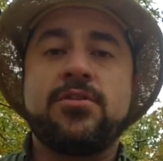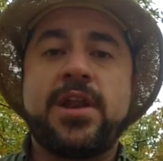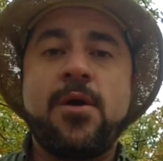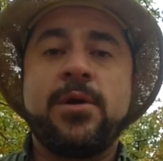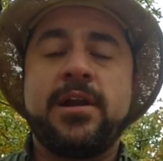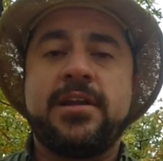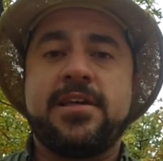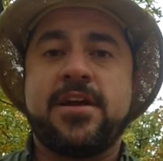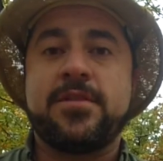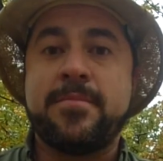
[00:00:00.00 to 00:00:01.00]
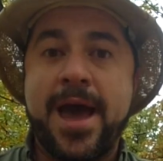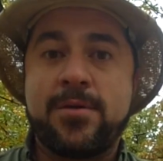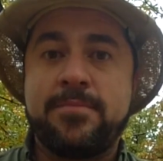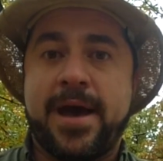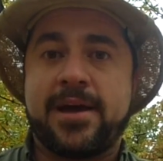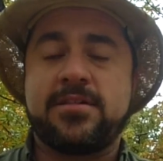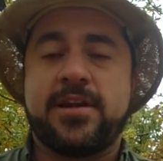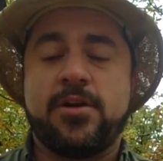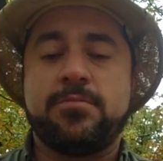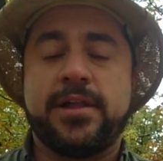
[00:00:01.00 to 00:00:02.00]
so now we're gonna test out the battery packs that
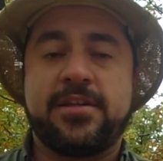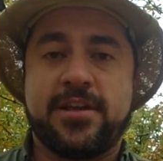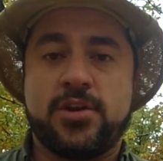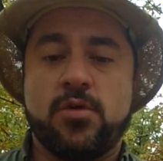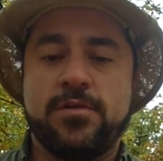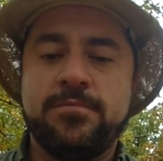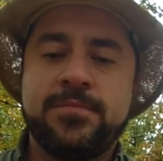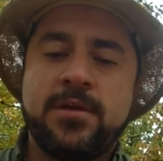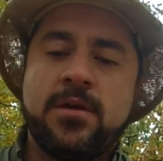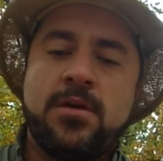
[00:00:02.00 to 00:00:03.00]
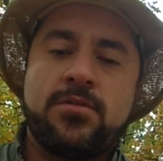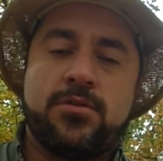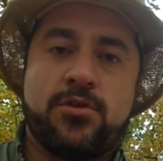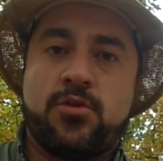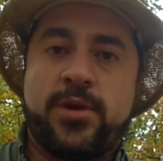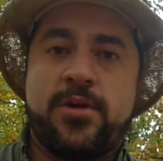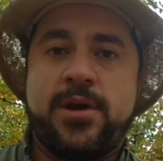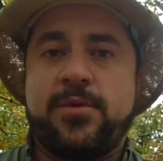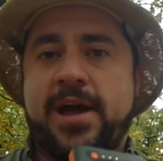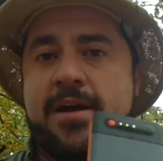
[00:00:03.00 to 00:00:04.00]
Enerplex sent over. So just to
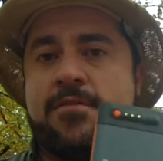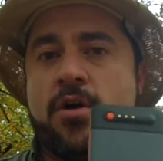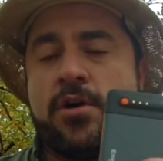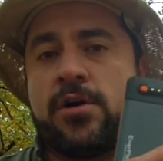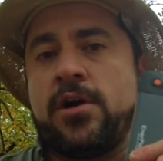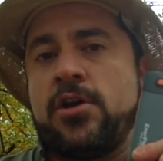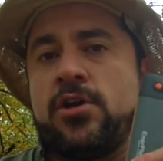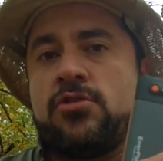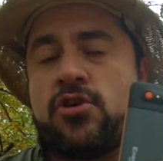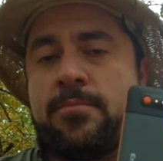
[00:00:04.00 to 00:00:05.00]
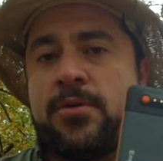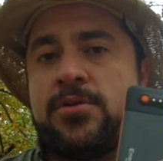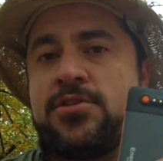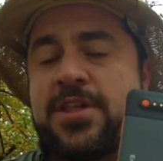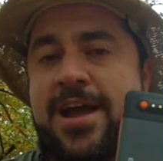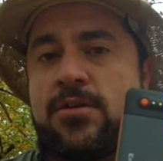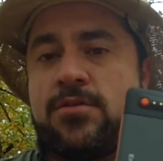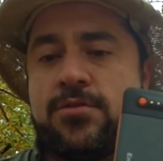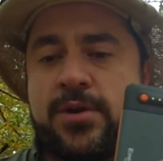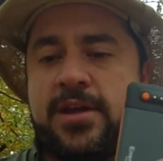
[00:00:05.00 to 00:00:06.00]
reiterate, we have our Jumper Stackr
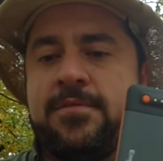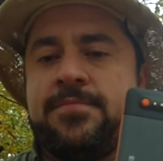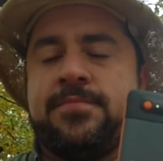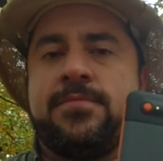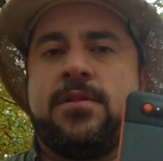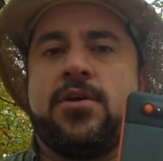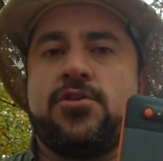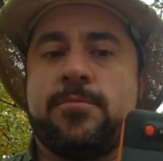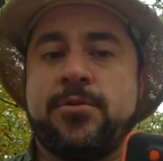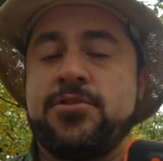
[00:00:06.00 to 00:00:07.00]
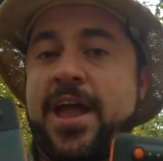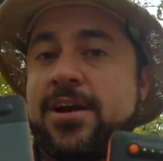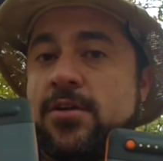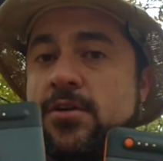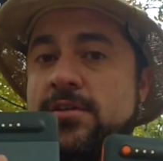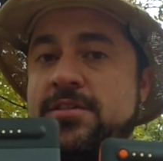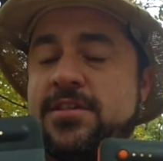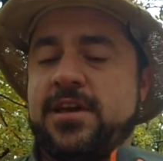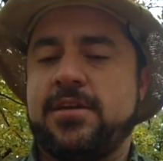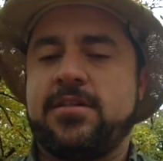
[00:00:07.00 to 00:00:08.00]
3, our Jumper Stackr
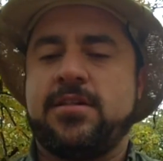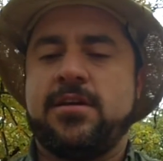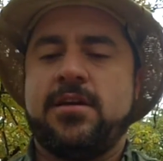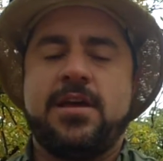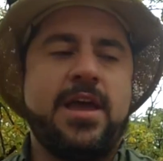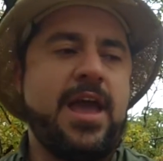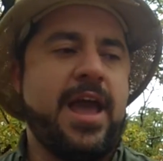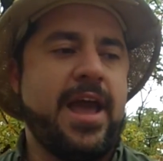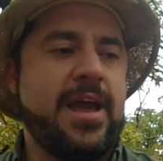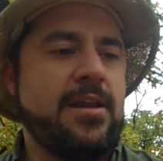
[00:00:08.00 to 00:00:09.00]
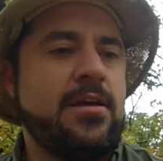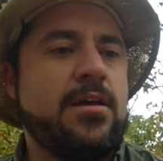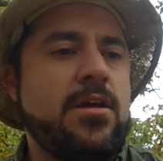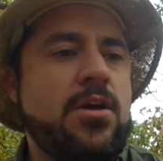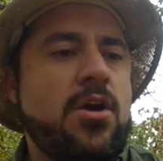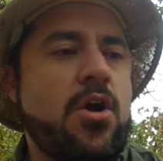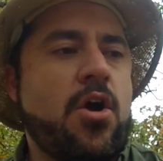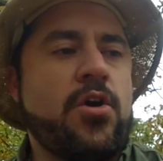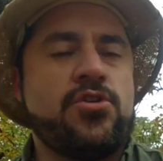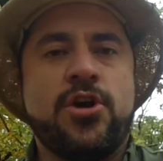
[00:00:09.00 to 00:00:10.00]
6, and
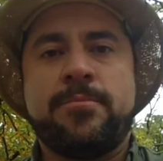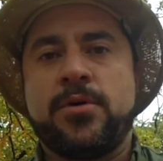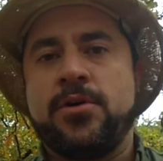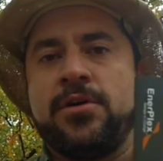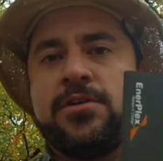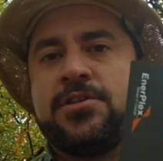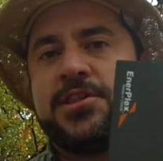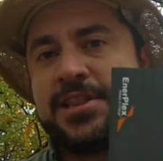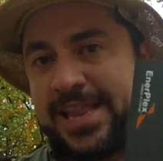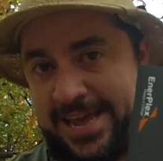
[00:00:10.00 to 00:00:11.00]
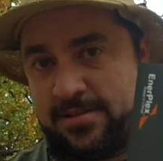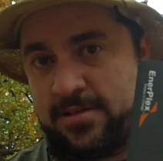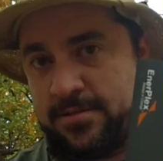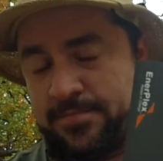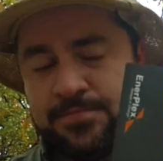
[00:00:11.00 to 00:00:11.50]
our Jumper Slate.